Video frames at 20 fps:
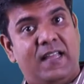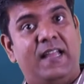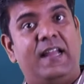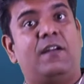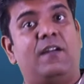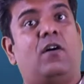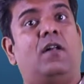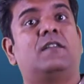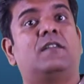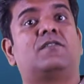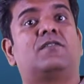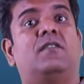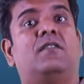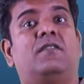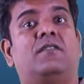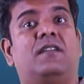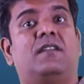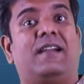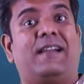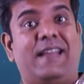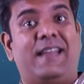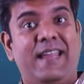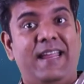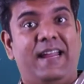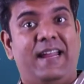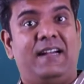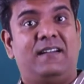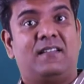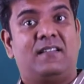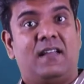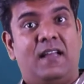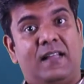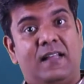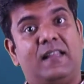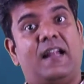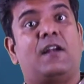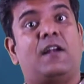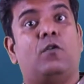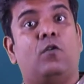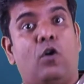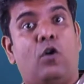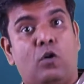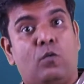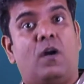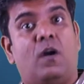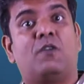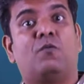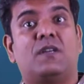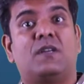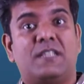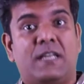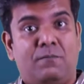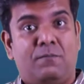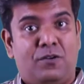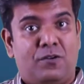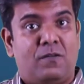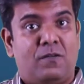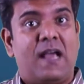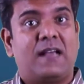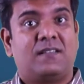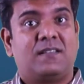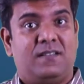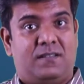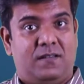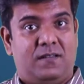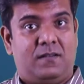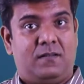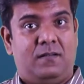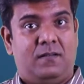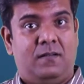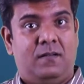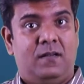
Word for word: it also reads that node 1 was able to access it.